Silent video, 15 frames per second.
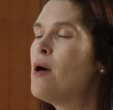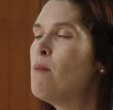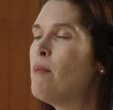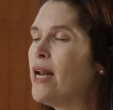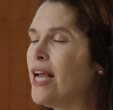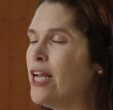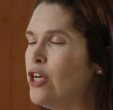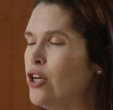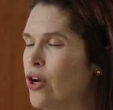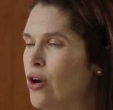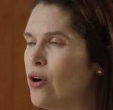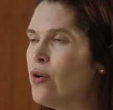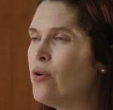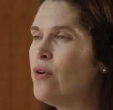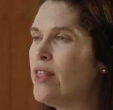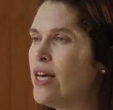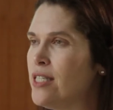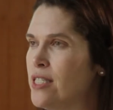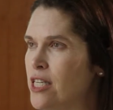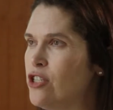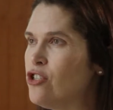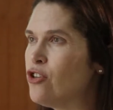but I know that
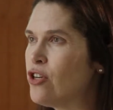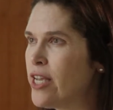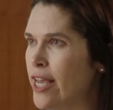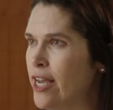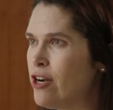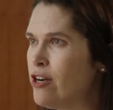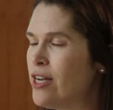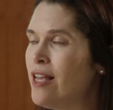teacher cared.